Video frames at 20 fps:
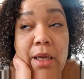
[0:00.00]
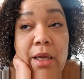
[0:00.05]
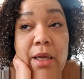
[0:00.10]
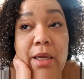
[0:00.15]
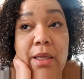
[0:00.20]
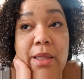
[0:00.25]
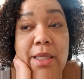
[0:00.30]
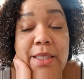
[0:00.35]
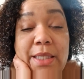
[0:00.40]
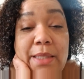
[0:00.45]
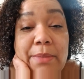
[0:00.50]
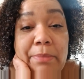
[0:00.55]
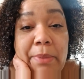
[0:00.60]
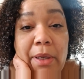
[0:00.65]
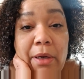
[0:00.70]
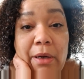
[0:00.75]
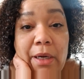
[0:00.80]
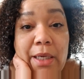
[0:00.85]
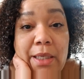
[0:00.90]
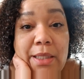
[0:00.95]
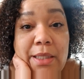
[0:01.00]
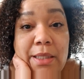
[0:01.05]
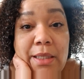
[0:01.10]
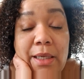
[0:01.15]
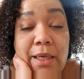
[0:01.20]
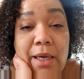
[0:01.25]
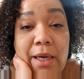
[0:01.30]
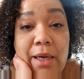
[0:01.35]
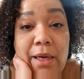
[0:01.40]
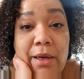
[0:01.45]
In the spirit
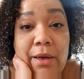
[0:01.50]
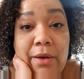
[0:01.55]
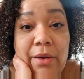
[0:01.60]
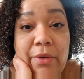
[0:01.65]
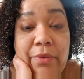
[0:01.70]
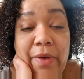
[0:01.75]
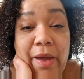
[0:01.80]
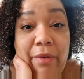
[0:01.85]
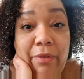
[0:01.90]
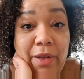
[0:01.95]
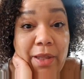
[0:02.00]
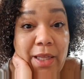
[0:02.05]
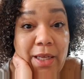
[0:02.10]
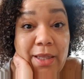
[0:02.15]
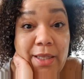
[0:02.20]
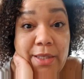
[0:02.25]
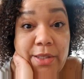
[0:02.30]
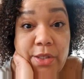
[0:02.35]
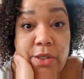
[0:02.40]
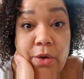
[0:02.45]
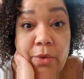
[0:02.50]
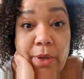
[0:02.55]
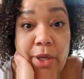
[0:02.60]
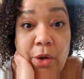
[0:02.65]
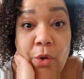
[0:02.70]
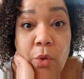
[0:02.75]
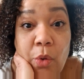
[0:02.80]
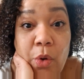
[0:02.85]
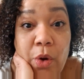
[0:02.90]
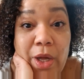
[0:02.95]
of everything that's going
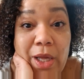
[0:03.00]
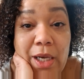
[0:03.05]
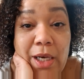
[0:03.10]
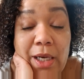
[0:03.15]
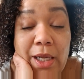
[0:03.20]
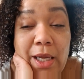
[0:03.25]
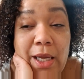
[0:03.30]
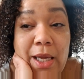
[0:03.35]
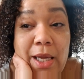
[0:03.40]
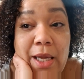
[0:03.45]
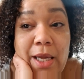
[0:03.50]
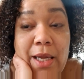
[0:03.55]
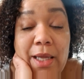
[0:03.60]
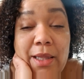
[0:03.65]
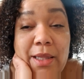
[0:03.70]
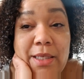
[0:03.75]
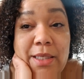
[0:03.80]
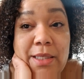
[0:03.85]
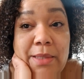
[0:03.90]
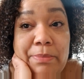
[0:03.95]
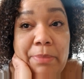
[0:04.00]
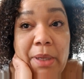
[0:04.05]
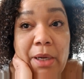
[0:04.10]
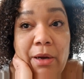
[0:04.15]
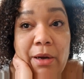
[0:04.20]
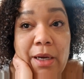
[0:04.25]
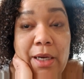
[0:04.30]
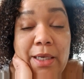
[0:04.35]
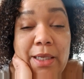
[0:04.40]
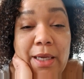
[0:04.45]
on, in the
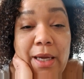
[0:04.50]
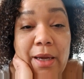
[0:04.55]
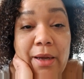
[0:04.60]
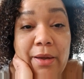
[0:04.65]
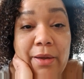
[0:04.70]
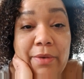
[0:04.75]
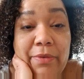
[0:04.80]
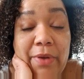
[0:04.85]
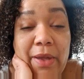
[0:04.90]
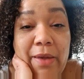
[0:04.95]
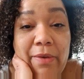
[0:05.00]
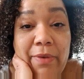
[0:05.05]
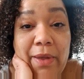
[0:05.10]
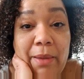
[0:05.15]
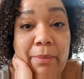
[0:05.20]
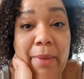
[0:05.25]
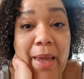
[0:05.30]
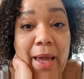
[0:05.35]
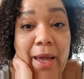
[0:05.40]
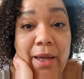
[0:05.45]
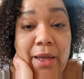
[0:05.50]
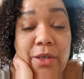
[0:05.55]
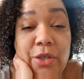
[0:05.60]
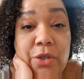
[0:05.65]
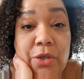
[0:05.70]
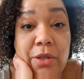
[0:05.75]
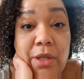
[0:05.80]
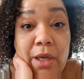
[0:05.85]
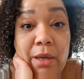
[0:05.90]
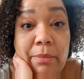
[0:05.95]
spirit of giving back
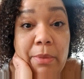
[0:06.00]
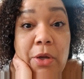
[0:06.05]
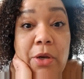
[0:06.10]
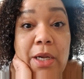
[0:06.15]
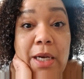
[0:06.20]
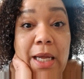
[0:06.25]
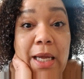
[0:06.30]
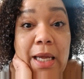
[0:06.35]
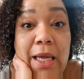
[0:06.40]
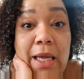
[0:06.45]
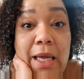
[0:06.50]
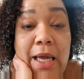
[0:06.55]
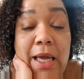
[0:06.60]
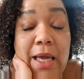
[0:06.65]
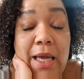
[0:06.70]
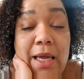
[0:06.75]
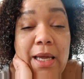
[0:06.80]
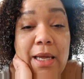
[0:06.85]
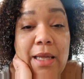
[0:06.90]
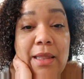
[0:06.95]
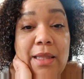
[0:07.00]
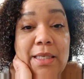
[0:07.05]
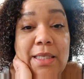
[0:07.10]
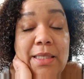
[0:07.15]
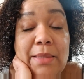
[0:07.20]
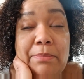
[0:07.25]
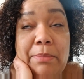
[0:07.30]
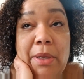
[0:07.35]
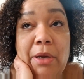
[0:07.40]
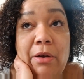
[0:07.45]
to the community, in the
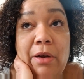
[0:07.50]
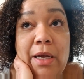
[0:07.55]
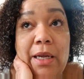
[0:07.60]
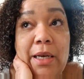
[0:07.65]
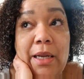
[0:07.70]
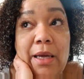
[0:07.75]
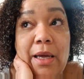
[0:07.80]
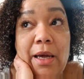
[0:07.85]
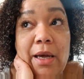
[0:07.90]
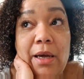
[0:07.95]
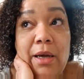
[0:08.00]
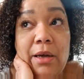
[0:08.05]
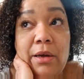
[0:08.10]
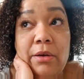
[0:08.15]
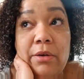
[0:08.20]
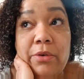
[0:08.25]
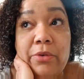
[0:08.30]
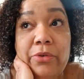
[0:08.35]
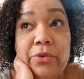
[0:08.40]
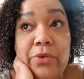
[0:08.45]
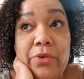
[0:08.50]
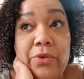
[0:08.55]
spirit of